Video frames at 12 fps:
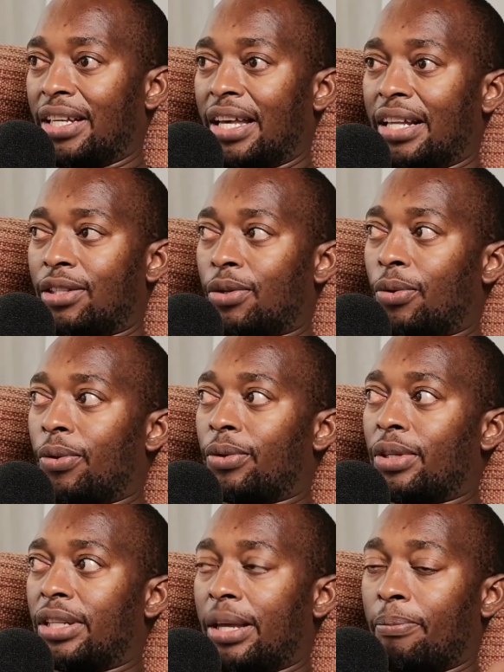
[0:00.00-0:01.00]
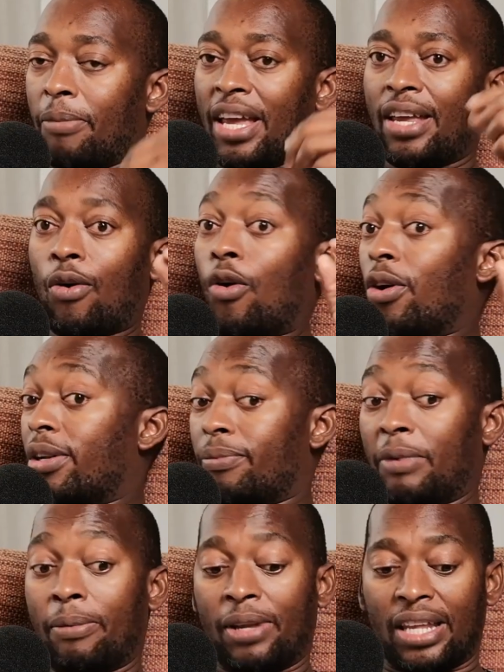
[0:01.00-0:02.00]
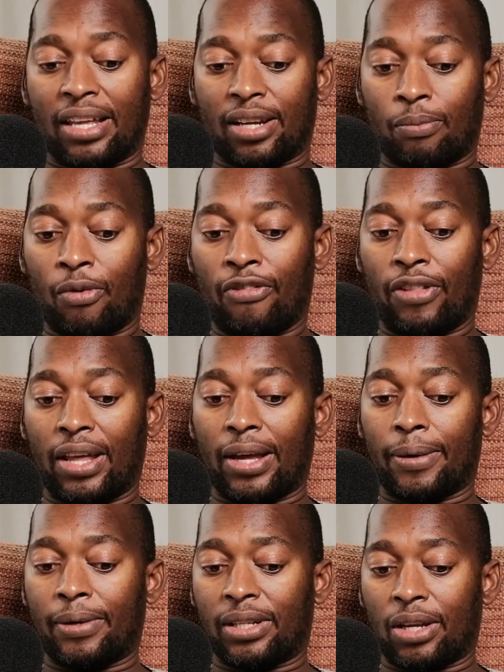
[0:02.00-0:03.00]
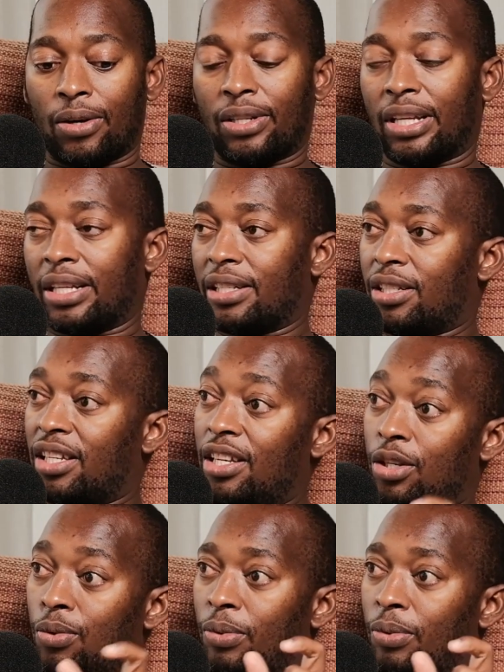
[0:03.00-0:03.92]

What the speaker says: and so they may, or maybe they remove the tissue,